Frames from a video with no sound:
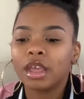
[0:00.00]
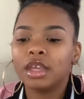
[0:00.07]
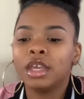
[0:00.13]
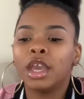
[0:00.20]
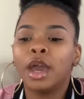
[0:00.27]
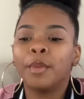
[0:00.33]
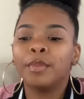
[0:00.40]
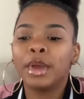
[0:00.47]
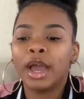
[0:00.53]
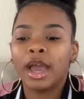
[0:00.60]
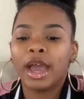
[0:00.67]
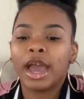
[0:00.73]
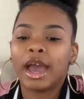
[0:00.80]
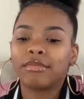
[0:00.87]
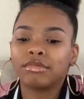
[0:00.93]
yeah,
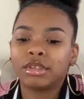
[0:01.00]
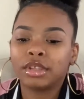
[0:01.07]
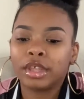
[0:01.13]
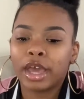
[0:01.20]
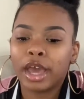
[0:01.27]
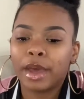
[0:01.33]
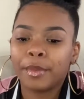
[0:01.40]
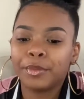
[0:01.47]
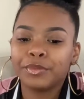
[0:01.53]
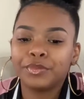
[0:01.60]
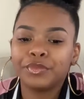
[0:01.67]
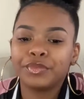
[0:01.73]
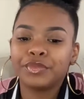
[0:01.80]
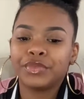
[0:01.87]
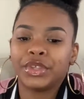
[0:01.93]
after that,
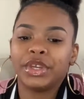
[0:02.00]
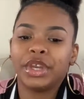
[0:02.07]
the